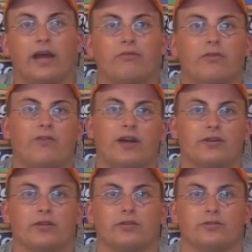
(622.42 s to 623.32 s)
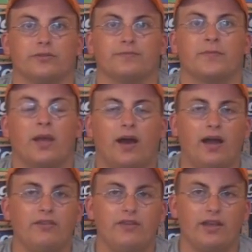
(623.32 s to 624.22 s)
Now for the final conclusion.
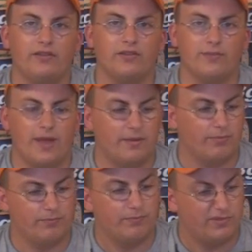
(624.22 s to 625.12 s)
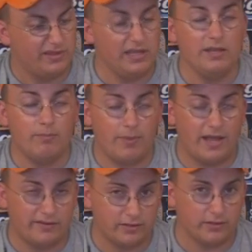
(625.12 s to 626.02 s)
ICS has made the
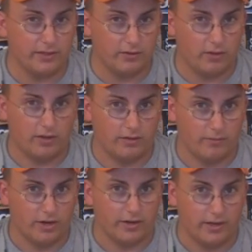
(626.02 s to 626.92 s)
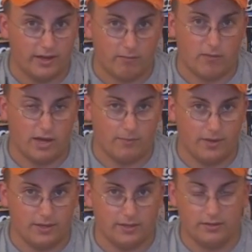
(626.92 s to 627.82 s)
best Galil on the market, in my
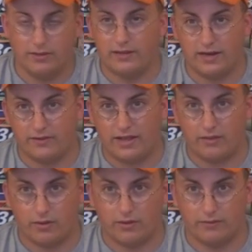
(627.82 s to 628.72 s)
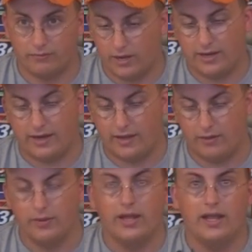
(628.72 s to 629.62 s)
opinion, that is out right
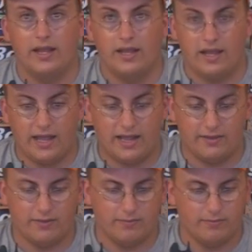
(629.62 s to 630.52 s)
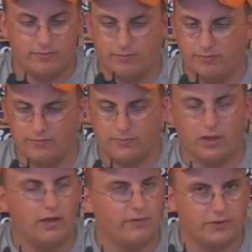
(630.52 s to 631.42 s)
now. And
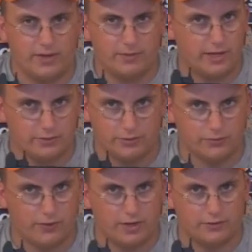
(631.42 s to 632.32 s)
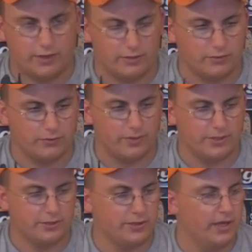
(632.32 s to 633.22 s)
love this ambidextrous fire selector
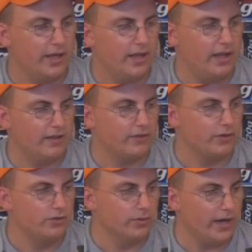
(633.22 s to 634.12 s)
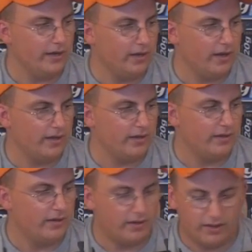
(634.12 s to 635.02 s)
switch. It's a great gun.